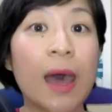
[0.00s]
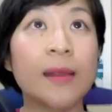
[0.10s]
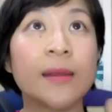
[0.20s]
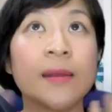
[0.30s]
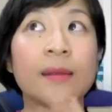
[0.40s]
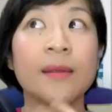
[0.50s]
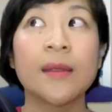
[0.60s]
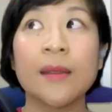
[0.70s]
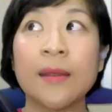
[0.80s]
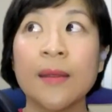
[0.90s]
And
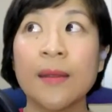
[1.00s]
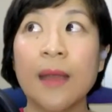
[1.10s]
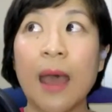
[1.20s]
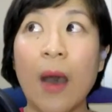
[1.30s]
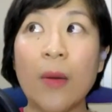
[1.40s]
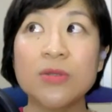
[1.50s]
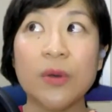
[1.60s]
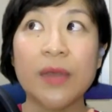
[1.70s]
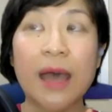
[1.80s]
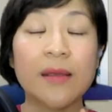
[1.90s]

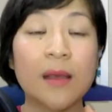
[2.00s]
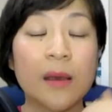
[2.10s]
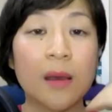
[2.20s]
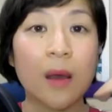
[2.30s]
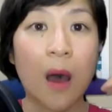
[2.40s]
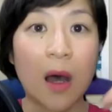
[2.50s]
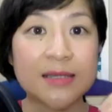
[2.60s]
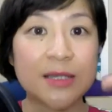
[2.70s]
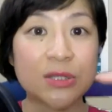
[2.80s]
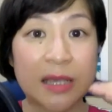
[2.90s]
also that
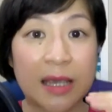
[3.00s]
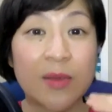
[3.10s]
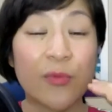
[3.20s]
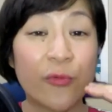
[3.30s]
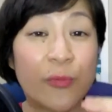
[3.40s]
causes it